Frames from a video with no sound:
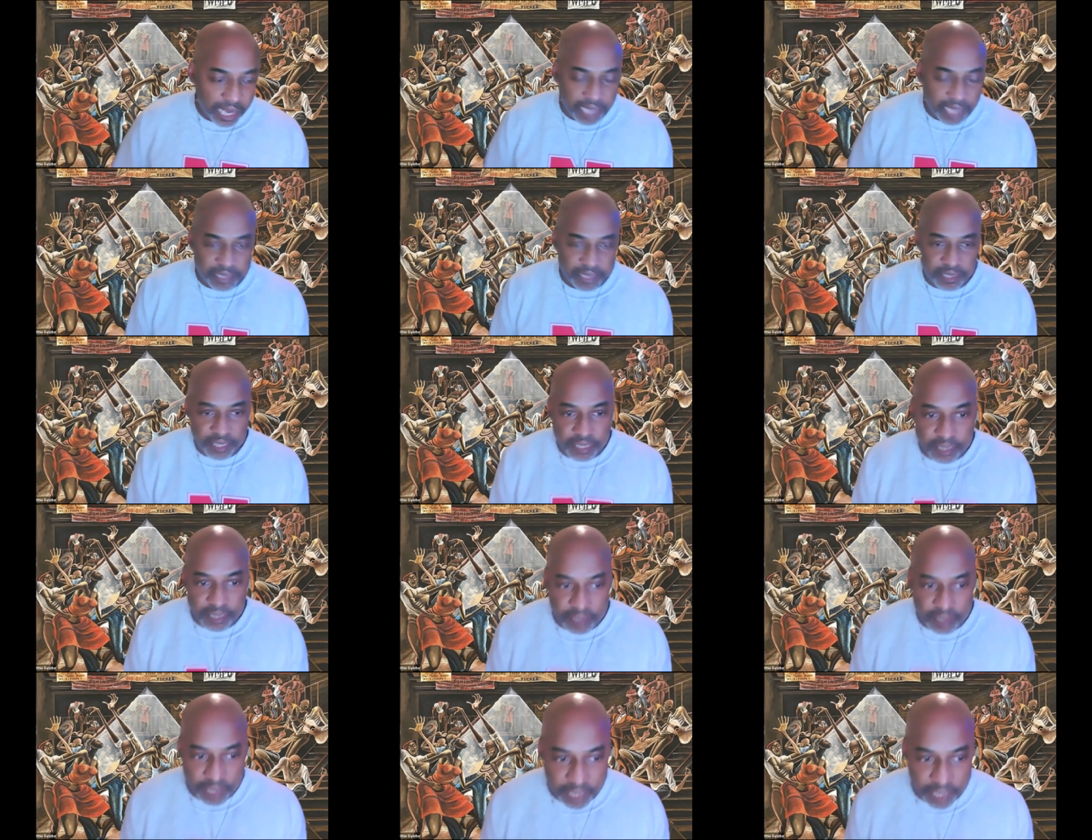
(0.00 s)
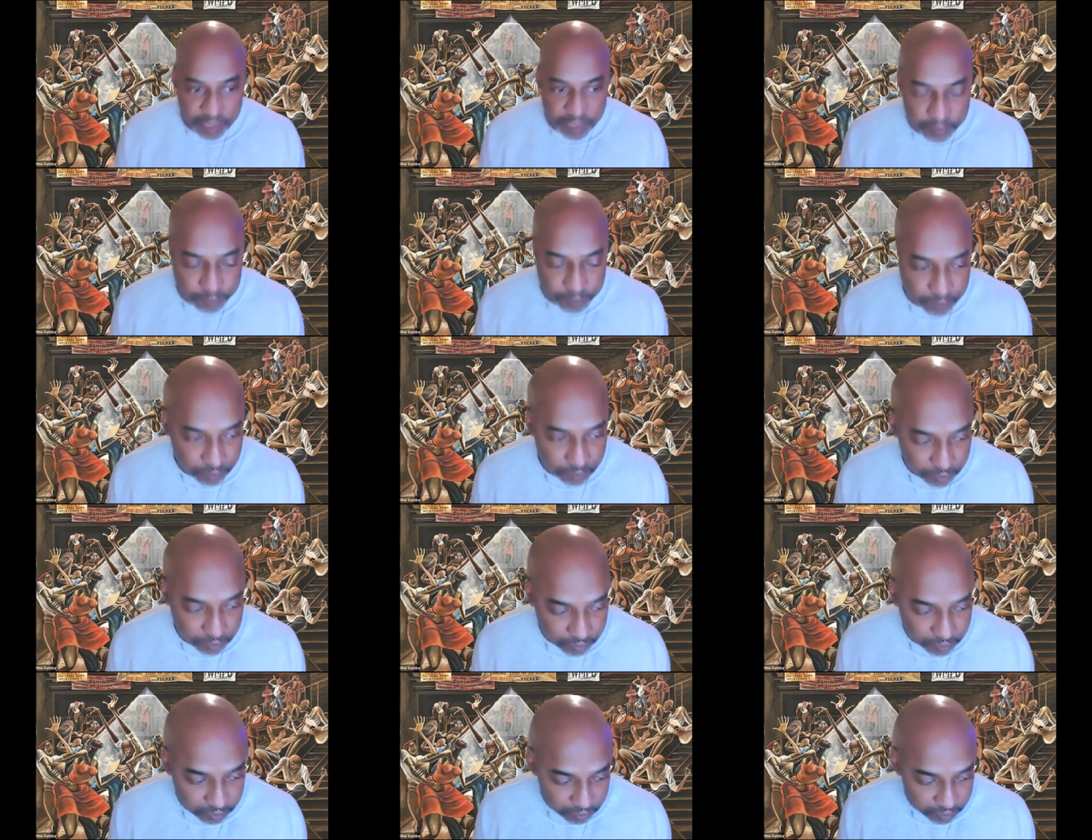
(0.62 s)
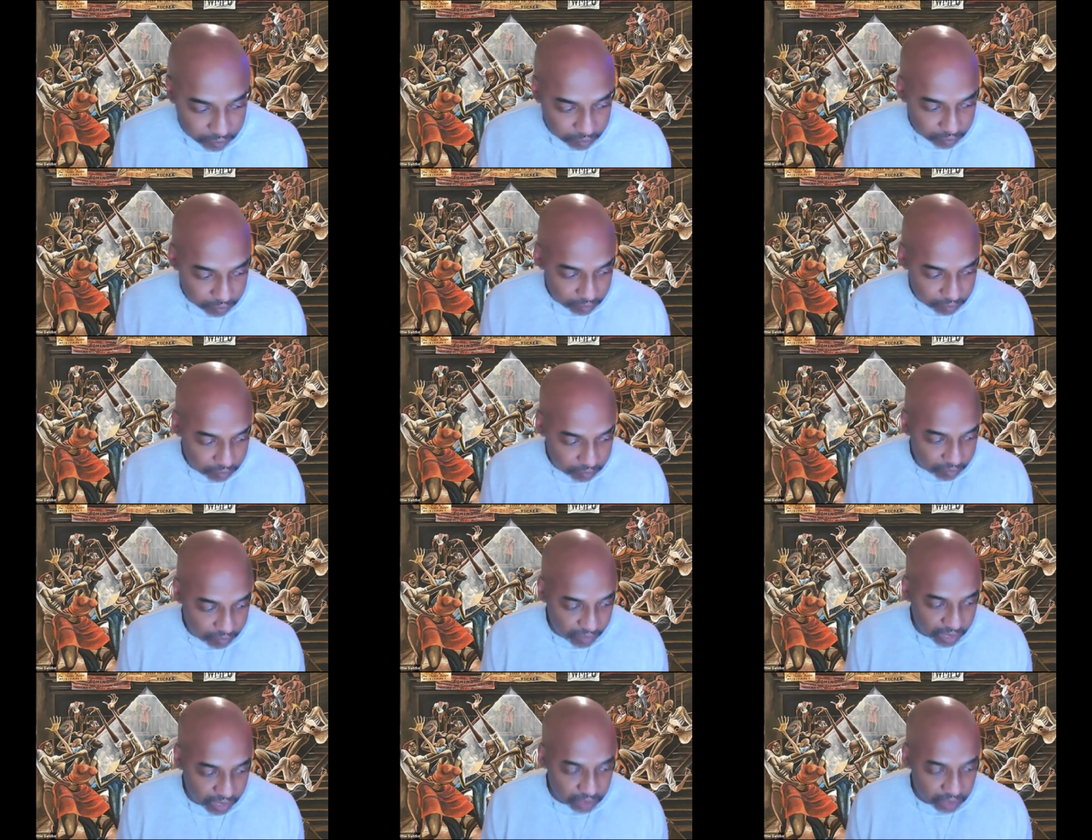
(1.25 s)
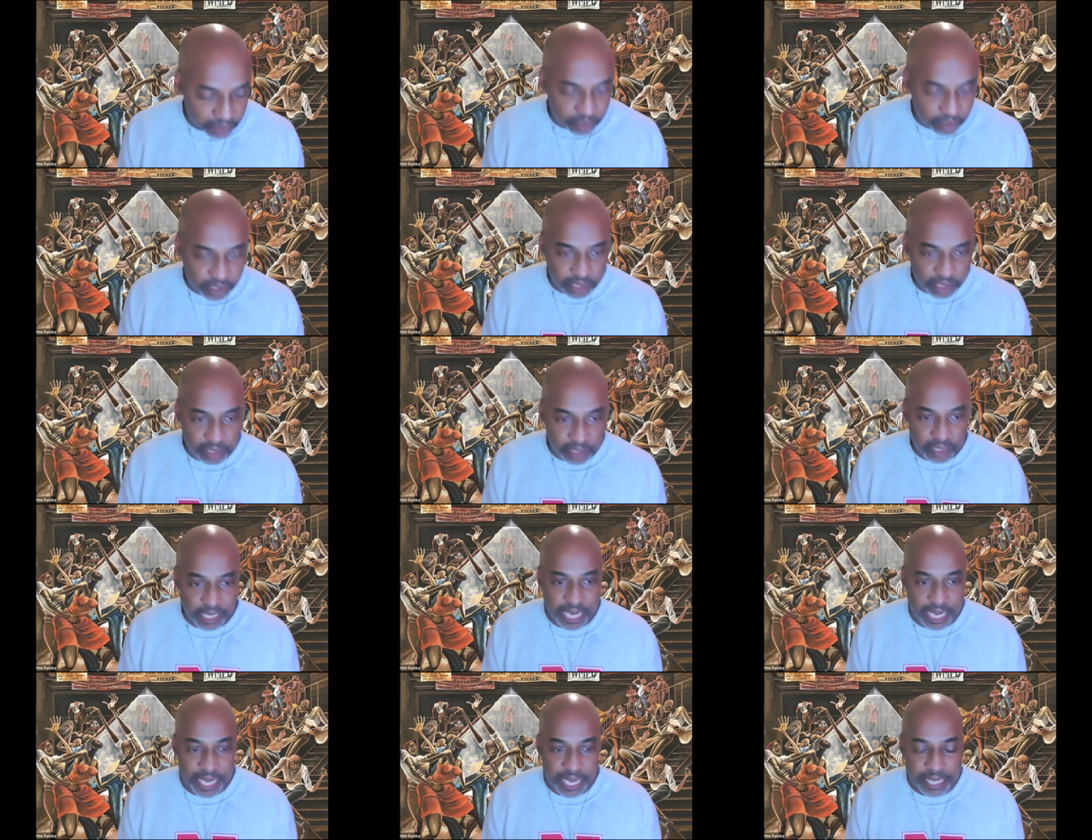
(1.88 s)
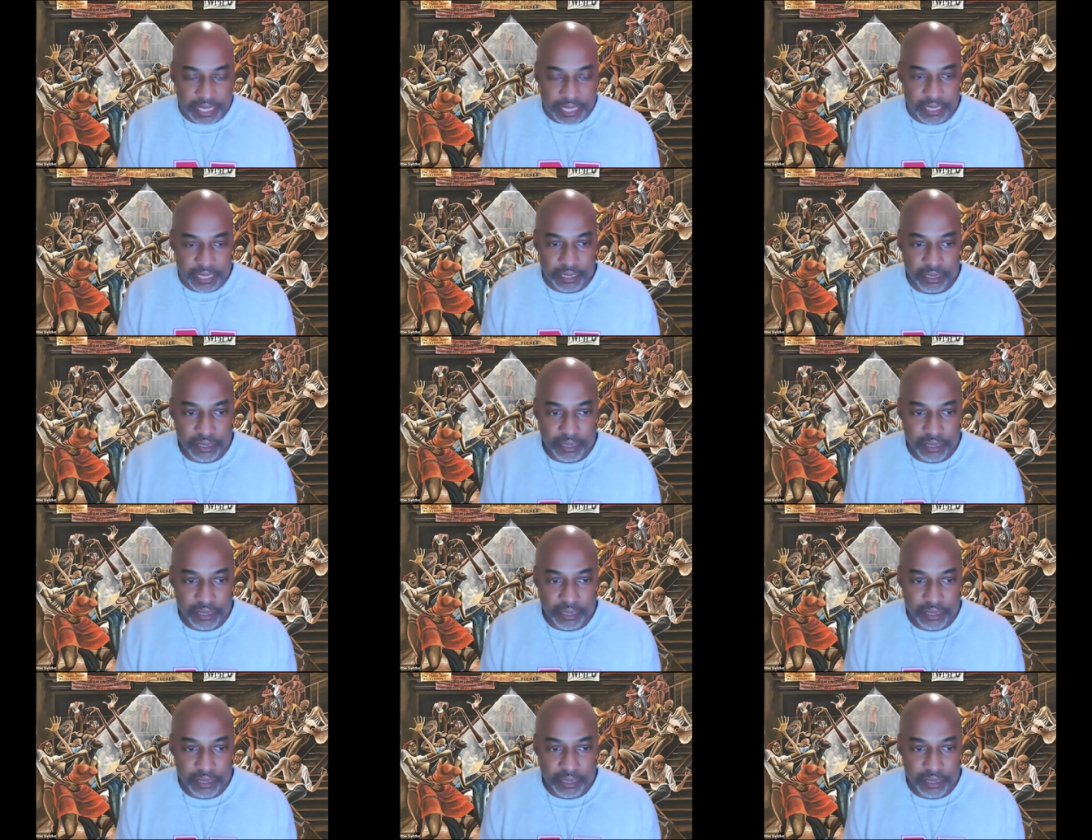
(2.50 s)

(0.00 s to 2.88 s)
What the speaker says: think that just like